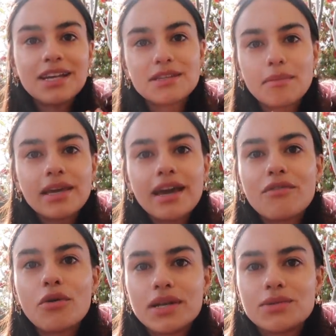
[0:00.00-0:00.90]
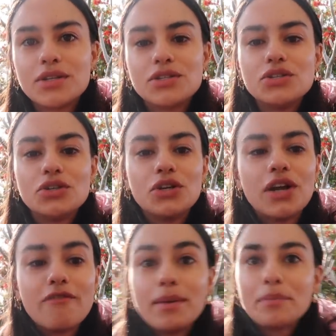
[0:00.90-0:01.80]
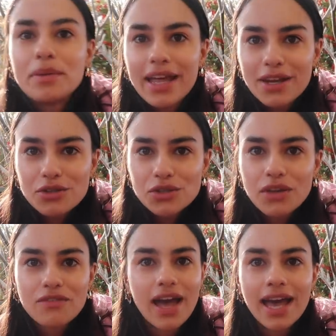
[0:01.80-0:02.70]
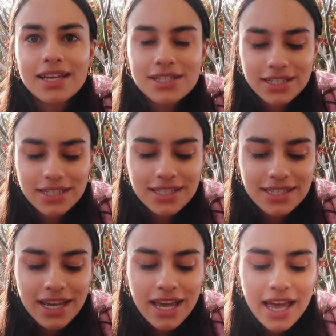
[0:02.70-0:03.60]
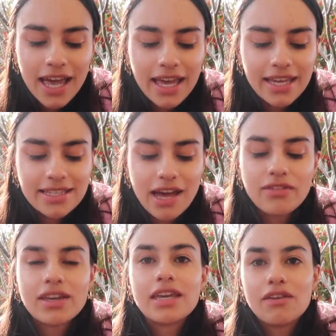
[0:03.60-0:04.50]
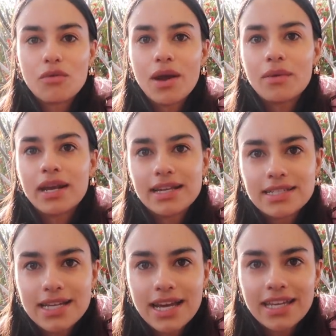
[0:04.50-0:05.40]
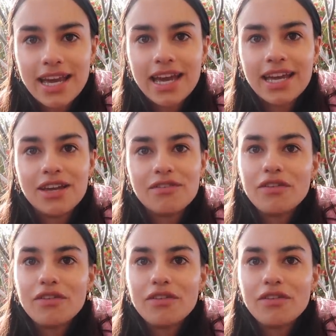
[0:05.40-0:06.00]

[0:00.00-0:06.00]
Something I've always wanted to do, I've been planning on doing for ages, is having a giveaway when I get to 10k